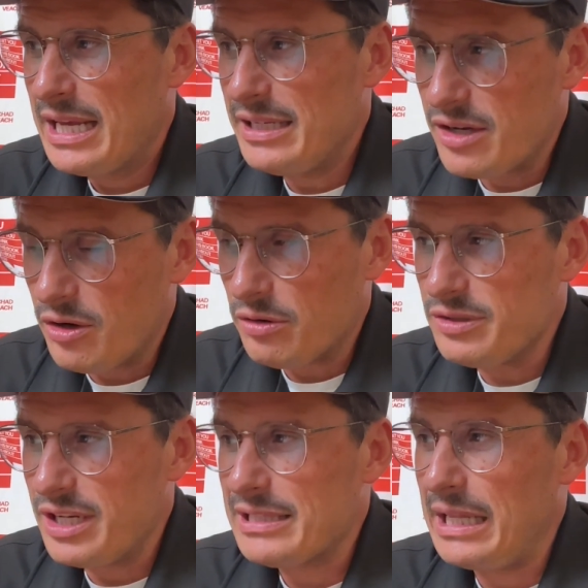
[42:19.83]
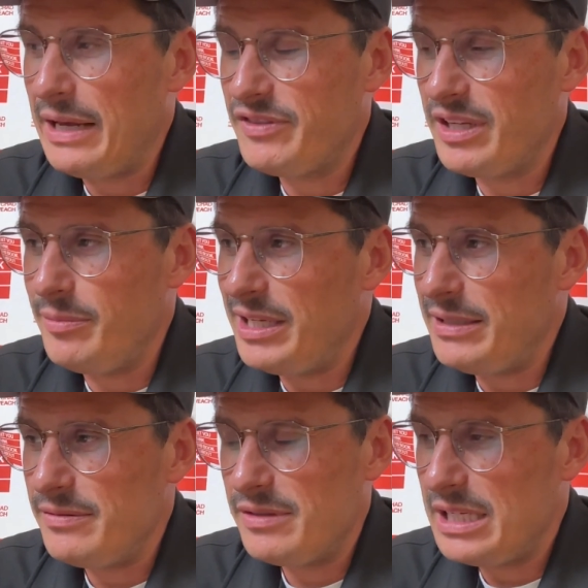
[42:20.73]
His girl just left him,
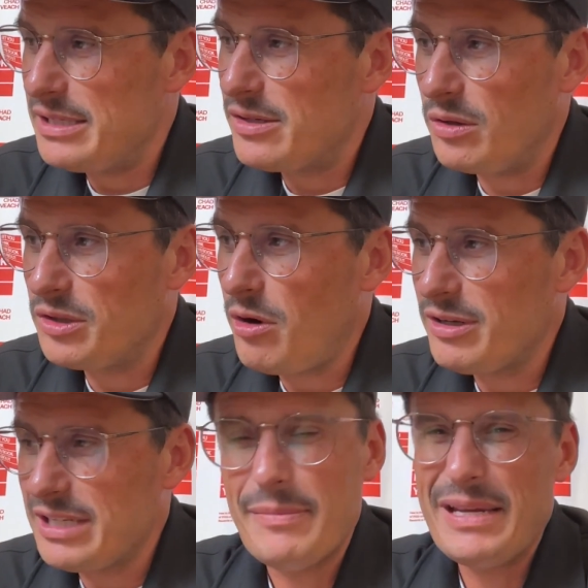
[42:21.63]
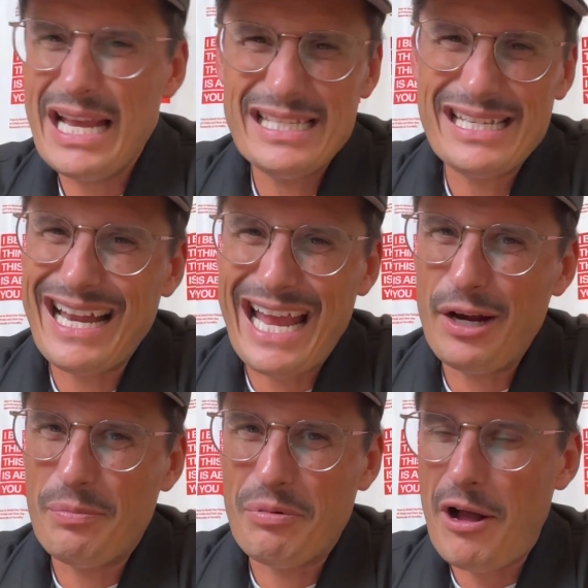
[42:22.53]
and he's going through a hard time. He's got an
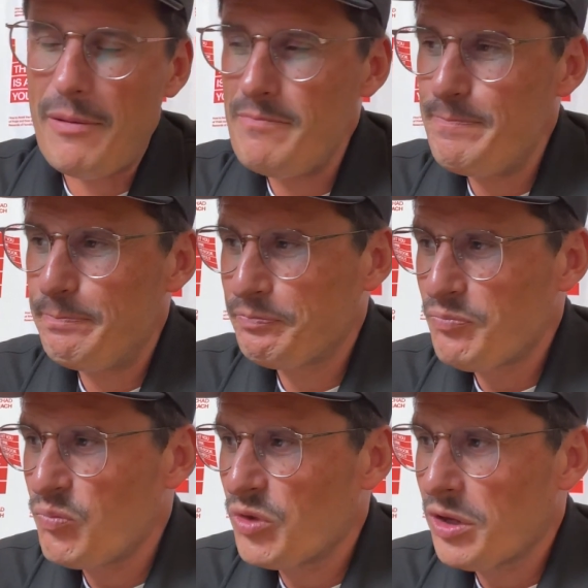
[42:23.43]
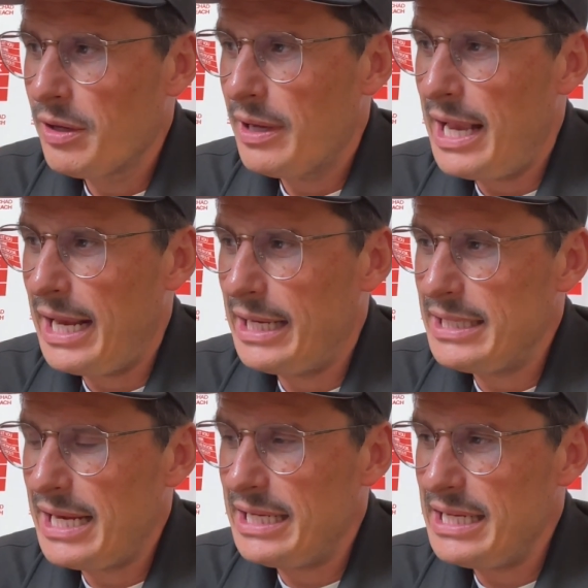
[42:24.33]
anger problem,
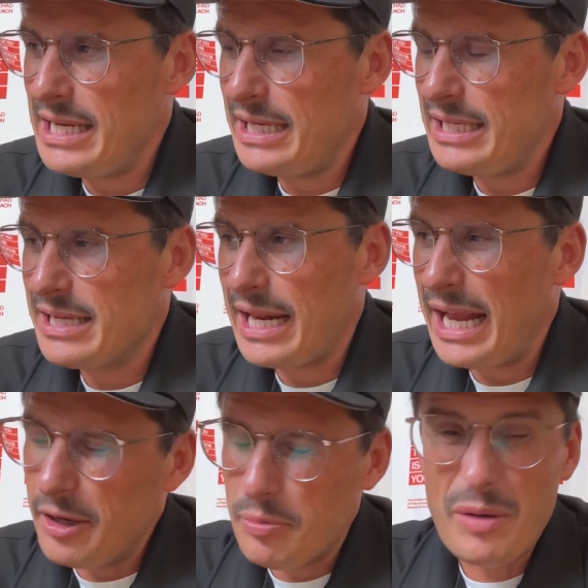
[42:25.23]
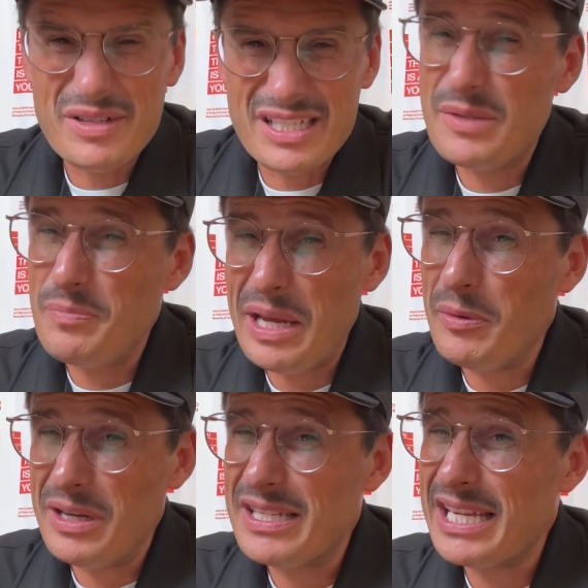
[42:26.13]
and he's got an anger problem because he's beat
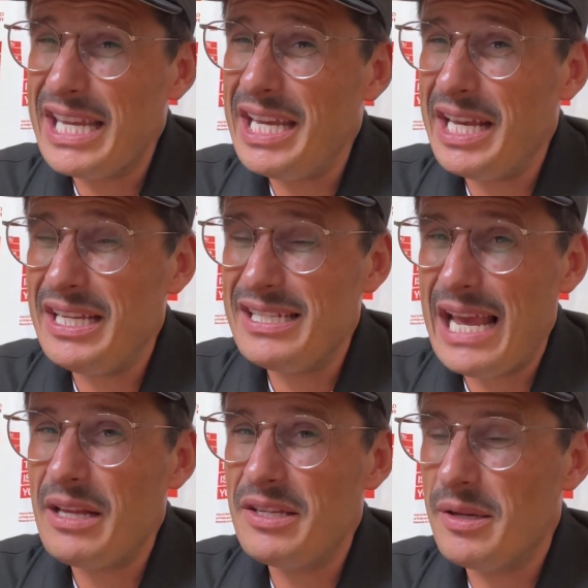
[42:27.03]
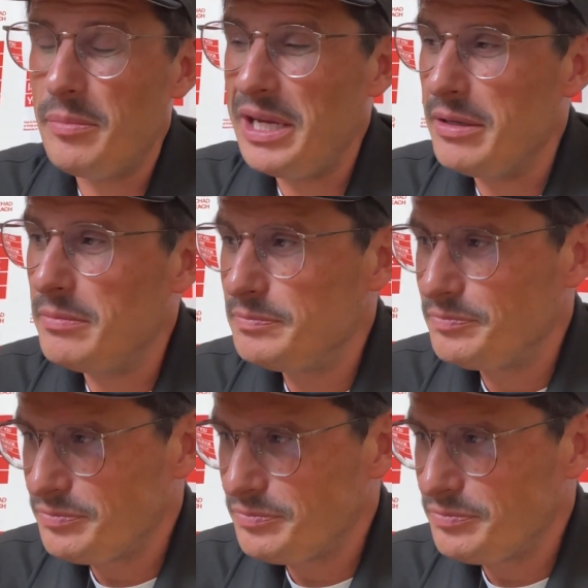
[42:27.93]
when he's a kid. His dad used to beat him.